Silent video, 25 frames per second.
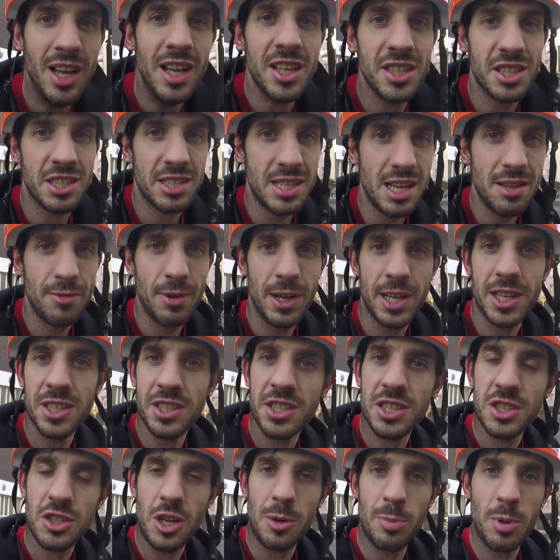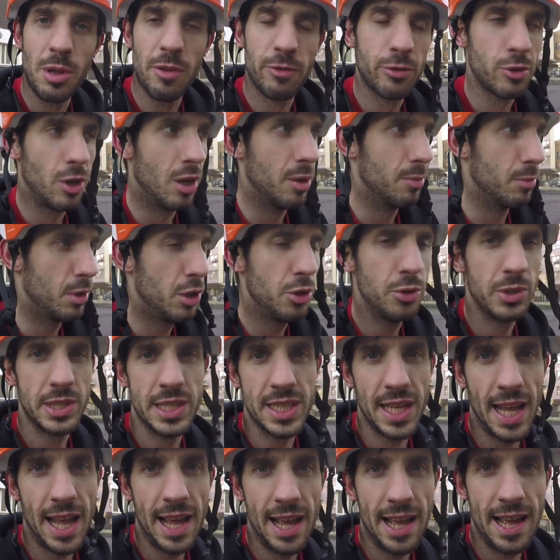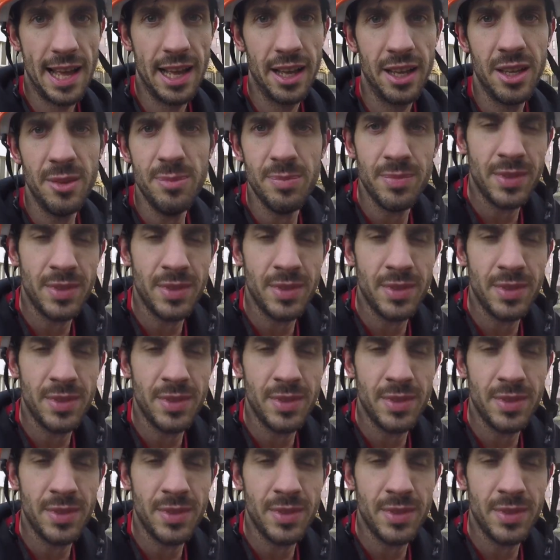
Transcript: Just if I can stop it from losing air